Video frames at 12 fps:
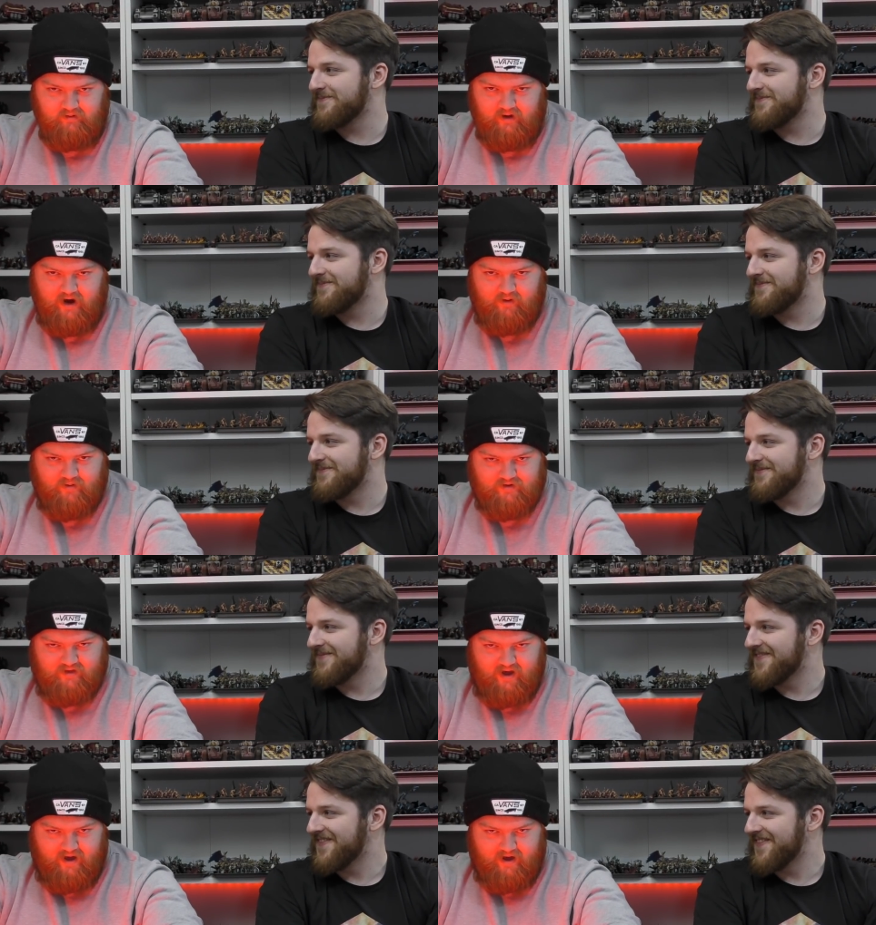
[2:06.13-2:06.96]
Speaker 1: I was
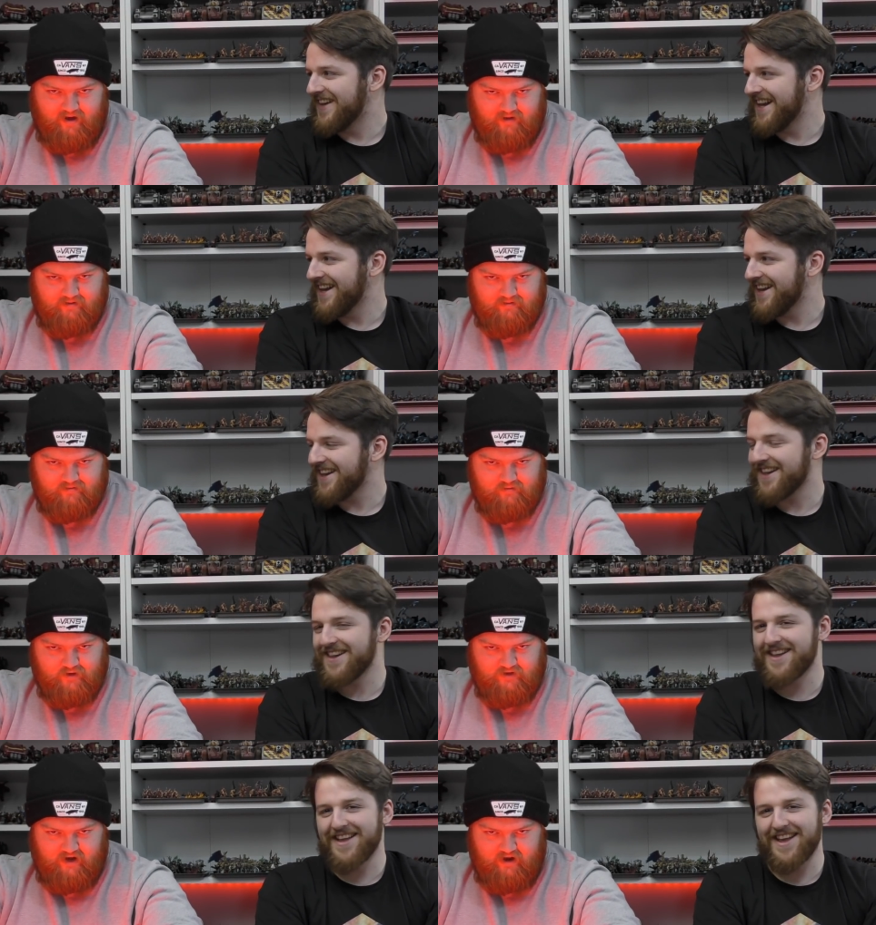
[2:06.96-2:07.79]
there
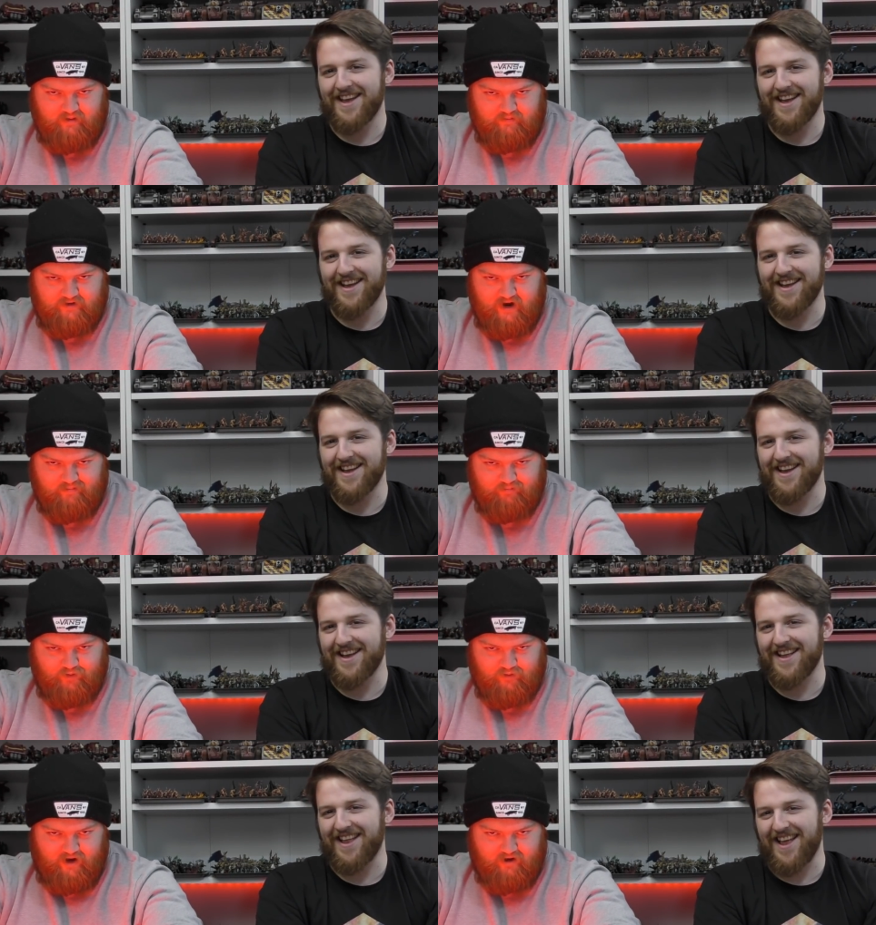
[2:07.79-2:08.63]
the day Dan
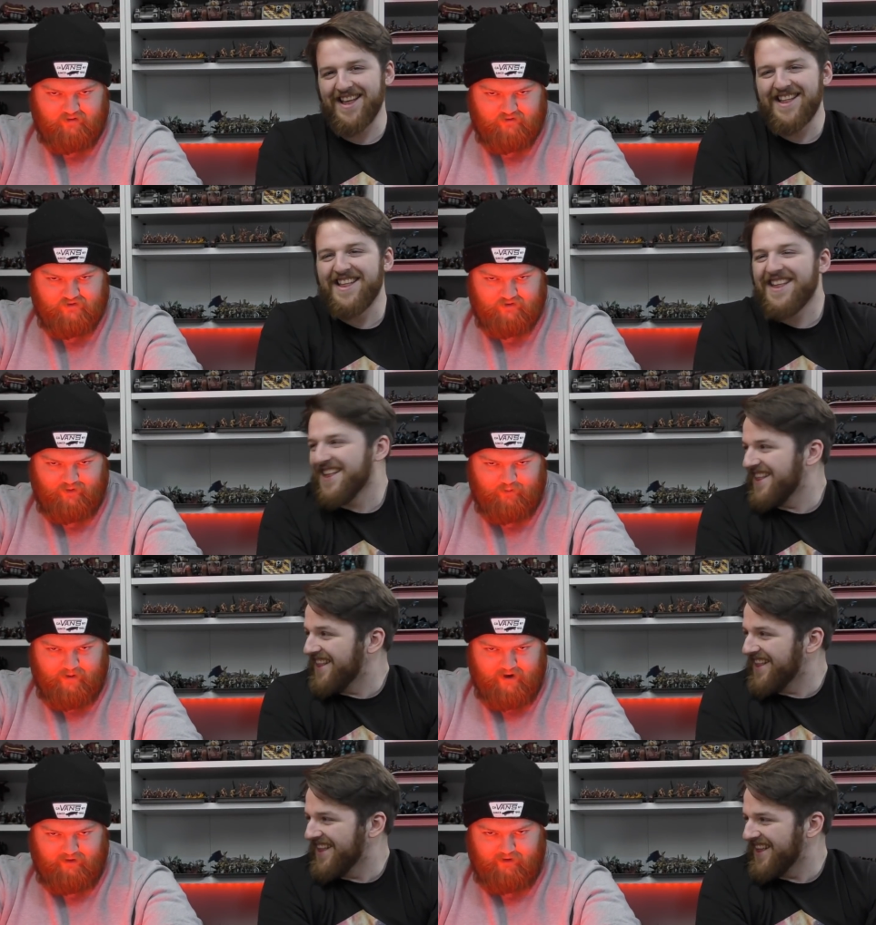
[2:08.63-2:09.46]
Buchanan slew
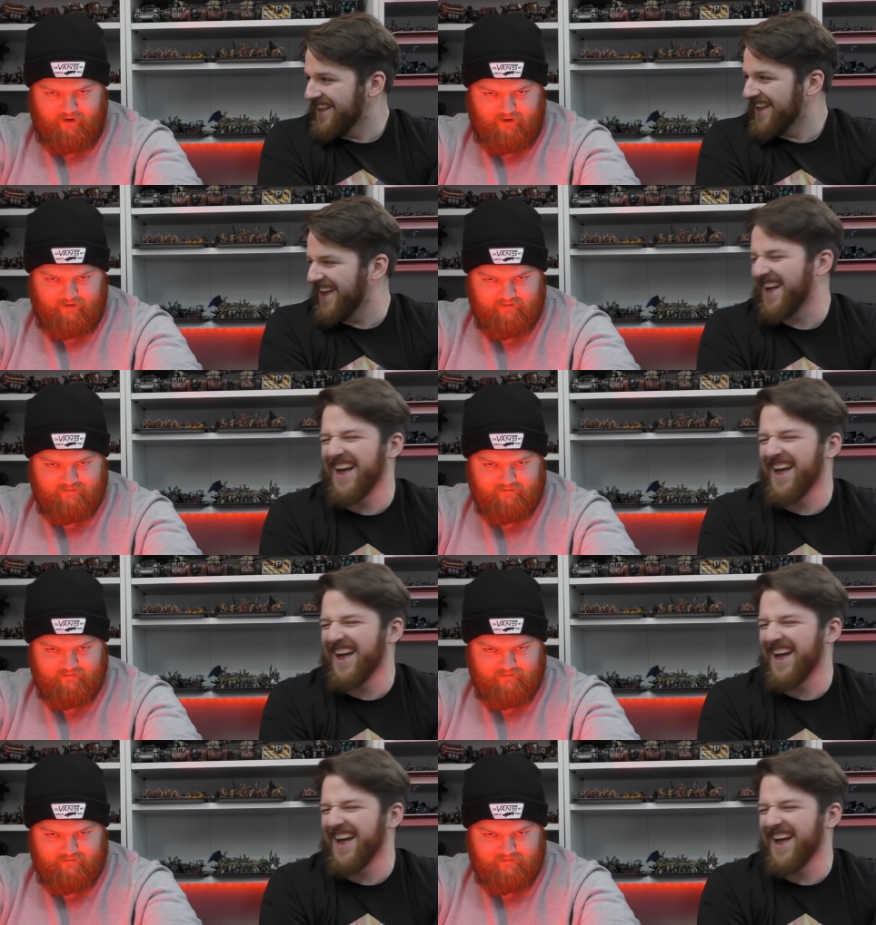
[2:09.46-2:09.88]
my king.